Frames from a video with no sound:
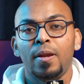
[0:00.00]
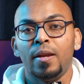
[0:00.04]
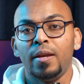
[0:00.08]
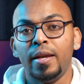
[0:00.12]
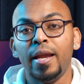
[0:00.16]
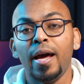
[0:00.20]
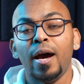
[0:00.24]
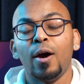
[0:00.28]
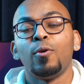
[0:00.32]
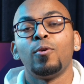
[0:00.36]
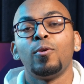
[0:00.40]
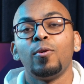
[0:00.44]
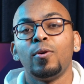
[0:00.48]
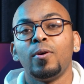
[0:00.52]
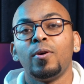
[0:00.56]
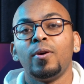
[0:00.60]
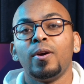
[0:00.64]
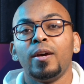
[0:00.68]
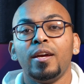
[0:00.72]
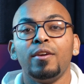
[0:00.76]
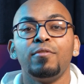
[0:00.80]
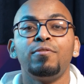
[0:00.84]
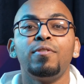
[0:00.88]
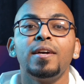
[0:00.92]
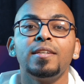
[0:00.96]
Now,
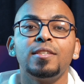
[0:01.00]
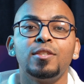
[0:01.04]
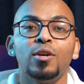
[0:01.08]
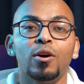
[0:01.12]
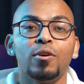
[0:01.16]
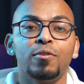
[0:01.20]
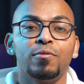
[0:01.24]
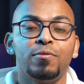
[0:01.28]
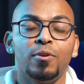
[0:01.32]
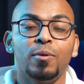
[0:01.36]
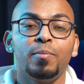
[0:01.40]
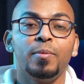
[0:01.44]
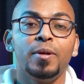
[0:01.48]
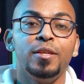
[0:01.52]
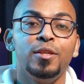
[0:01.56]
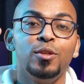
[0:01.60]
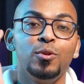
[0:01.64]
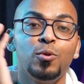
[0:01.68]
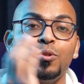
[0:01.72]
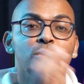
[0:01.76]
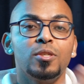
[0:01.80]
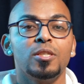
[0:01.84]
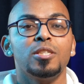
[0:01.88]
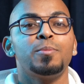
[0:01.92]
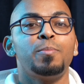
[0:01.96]
if I talk from a
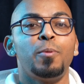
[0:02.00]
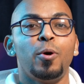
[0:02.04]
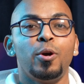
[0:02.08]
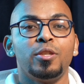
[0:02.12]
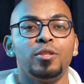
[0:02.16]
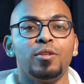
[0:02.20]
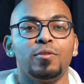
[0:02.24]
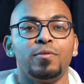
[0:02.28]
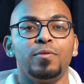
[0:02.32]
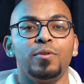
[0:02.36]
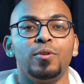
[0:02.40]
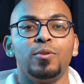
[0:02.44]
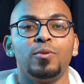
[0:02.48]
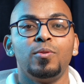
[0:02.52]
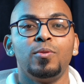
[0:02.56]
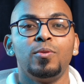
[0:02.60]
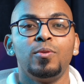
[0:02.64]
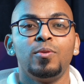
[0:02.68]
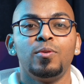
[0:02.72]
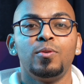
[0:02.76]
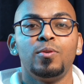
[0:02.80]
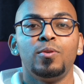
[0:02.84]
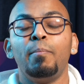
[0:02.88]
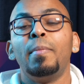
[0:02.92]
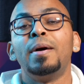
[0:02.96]
user's point of view,
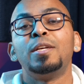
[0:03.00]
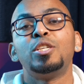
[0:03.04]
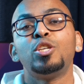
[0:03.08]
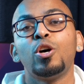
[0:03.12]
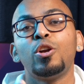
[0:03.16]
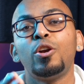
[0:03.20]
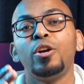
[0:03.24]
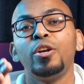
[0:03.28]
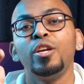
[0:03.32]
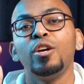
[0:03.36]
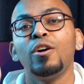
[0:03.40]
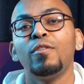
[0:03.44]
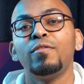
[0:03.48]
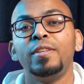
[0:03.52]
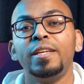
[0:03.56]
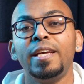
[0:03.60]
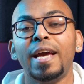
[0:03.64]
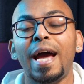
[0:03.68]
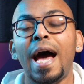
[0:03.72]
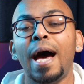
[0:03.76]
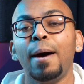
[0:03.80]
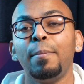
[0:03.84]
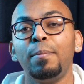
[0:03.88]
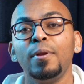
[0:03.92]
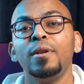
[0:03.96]
majority of the
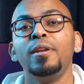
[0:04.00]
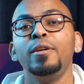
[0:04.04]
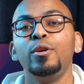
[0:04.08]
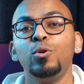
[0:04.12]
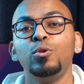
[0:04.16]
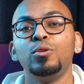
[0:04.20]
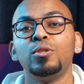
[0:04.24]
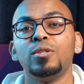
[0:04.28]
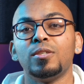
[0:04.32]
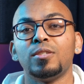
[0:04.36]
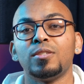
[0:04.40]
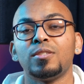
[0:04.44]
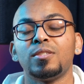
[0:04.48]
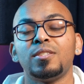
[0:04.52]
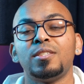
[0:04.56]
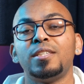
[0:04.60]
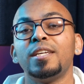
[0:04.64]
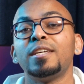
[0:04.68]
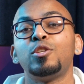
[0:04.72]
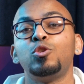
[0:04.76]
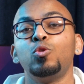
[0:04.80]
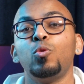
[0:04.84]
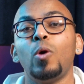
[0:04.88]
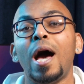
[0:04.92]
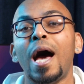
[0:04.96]
Apple users
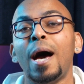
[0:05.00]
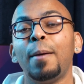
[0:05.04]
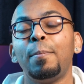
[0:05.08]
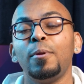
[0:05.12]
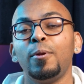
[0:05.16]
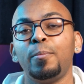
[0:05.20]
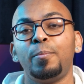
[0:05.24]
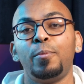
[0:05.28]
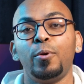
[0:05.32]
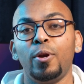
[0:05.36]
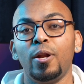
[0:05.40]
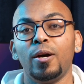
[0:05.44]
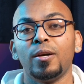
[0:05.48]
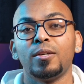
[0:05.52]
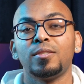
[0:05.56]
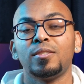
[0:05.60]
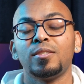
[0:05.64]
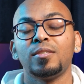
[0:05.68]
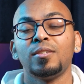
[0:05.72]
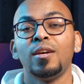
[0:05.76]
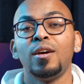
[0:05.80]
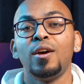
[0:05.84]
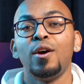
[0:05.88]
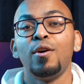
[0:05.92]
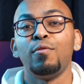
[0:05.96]
stick to Apple
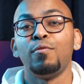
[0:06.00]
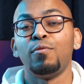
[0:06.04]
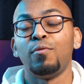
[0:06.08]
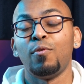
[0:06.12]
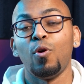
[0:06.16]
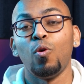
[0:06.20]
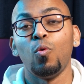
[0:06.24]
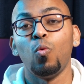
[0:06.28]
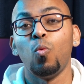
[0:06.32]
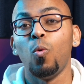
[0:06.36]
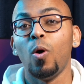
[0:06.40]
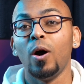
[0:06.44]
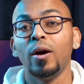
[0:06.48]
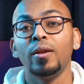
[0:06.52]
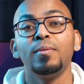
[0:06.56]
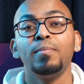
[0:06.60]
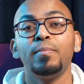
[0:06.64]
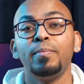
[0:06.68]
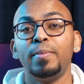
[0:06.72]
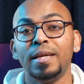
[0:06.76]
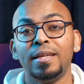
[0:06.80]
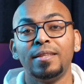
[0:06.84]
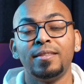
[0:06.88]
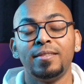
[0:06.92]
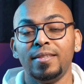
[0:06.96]
products for one
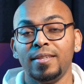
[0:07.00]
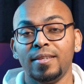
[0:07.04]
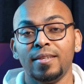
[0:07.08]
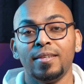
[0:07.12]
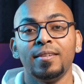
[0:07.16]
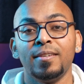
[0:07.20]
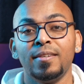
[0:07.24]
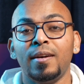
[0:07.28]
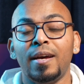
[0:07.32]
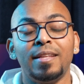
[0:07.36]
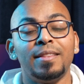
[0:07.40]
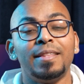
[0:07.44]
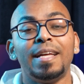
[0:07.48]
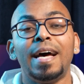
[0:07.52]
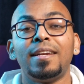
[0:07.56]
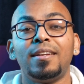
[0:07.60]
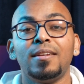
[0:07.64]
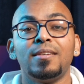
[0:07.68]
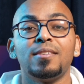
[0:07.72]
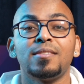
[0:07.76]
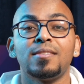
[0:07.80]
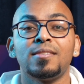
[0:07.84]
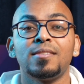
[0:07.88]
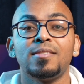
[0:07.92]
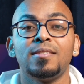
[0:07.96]
big thing, and that
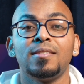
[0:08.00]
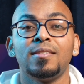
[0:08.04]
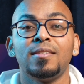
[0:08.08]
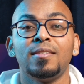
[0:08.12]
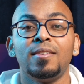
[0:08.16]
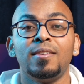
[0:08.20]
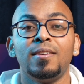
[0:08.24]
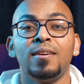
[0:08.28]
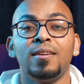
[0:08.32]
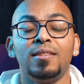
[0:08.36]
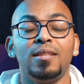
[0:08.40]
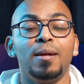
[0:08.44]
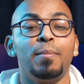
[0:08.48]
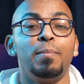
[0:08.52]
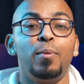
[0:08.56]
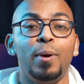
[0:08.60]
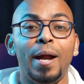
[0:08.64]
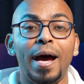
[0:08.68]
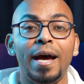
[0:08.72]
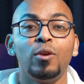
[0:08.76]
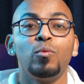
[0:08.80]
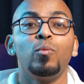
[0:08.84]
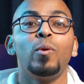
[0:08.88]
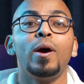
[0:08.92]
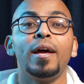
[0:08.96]
is the
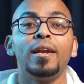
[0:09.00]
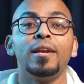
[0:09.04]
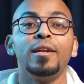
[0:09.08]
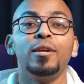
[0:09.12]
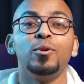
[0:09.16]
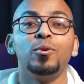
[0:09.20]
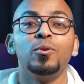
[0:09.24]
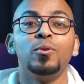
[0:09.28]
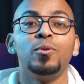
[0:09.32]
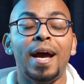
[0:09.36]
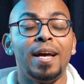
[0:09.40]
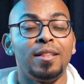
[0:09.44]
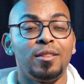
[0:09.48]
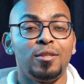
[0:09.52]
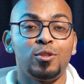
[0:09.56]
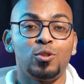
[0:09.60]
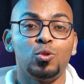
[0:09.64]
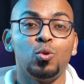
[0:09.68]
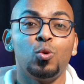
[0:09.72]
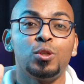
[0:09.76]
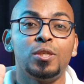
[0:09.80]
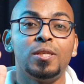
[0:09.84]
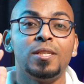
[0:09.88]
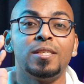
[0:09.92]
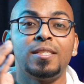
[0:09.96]
brand value and the
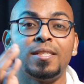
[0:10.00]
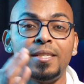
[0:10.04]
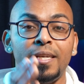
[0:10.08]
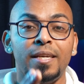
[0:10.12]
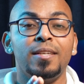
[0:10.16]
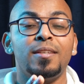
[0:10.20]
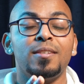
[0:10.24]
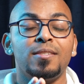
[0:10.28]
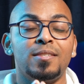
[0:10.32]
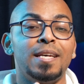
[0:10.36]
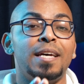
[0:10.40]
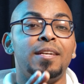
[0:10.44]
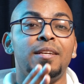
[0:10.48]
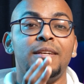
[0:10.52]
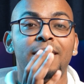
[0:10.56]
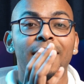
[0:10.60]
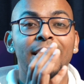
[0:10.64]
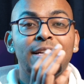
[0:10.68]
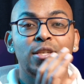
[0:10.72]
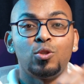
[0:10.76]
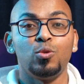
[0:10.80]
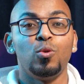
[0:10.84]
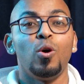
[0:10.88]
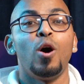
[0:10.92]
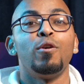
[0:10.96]
social status that it
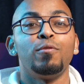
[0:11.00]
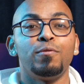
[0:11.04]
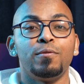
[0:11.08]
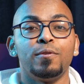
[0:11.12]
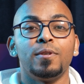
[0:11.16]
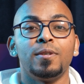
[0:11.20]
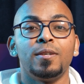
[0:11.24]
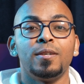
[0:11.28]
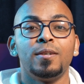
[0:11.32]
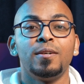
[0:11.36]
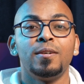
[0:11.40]
has to offer.